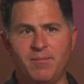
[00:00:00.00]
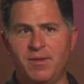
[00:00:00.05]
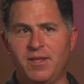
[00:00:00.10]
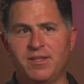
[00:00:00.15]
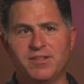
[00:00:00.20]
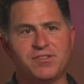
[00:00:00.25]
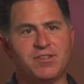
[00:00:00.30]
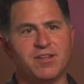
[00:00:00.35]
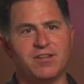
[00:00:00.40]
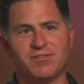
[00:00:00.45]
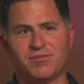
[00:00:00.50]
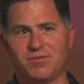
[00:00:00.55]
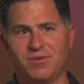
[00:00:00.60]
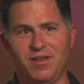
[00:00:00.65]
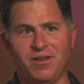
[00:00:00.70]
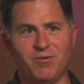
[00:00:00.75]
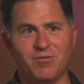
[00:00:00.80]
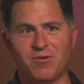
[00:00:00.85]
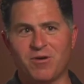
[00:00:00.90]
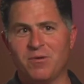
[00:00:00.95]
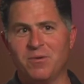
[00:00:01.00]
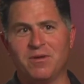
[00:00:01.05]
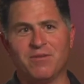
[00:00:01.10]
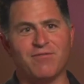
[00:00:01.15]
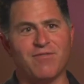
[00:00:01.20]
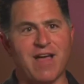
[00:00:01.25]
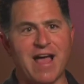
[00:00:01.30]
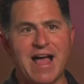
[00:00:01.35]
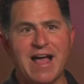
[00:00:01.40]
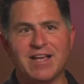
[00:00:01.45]
I mean, this thing's really
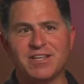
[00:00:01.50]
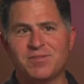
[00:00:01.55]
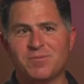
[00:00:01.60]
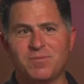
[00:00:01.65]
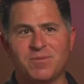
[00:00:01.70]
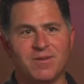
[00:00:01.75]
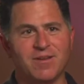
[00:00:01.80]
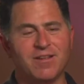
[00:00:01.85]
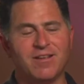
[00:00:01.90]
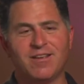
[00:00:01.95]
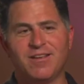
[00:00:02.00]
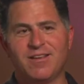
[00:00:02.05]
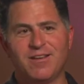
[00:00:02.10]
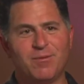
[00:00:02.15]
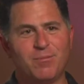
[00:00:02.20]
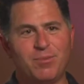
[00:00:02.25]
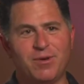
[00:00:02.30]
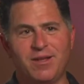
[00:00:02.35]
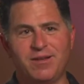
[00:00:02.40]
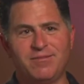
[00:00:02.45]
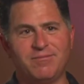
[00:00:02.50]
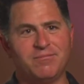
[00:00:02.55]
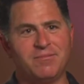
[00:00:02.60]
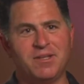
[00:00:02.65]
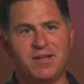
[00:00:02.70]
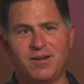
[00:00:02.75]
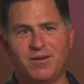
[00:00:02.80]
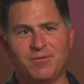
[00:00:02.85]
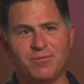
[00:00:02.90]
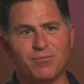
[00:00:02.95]
growing fast, but, but
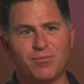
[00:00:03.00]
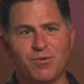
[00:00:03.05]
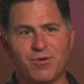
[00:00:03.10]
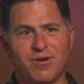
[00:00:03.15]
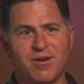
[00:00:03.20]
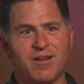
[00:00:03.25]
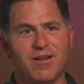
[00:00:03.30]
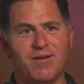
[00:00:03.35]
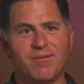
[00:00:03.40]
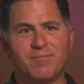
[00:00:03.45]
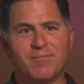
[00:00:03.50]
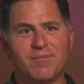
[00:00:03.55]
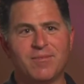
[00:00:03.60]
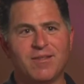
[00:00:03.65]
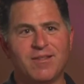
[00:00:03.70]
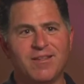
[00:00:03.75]
you know, we're in a